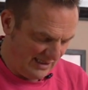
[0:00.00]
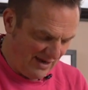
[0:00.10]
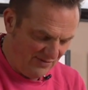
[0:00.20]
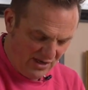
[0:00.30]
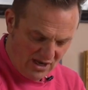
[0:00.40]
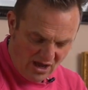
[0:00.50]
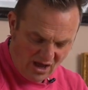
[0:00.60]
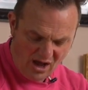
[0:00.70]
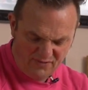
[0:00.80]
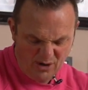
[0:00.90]
7.5,
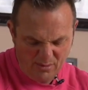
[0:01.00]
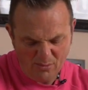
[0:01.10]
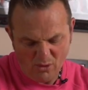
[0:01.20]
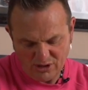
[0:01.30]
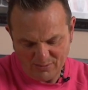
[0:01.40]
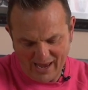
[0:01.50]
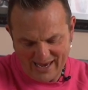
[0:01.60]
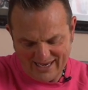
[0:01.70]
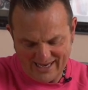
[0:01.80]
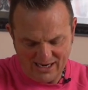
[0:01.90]
a little bit more, it's about
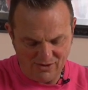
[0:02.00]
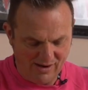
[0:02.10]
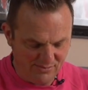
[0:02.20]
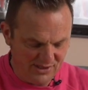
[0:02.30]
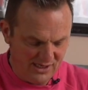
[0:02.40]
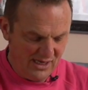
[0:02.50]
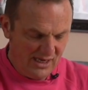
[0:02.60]
8 kilograms.